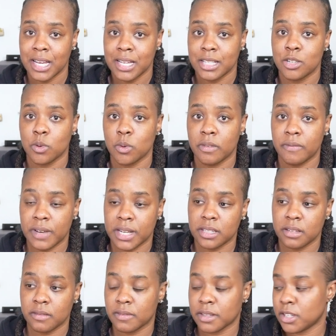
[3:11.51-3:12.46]
to
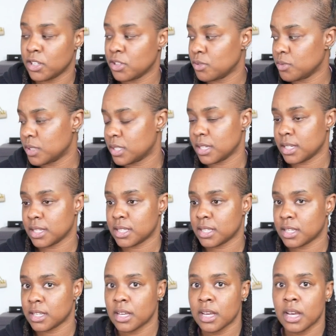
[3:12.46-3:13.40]
effectively use this.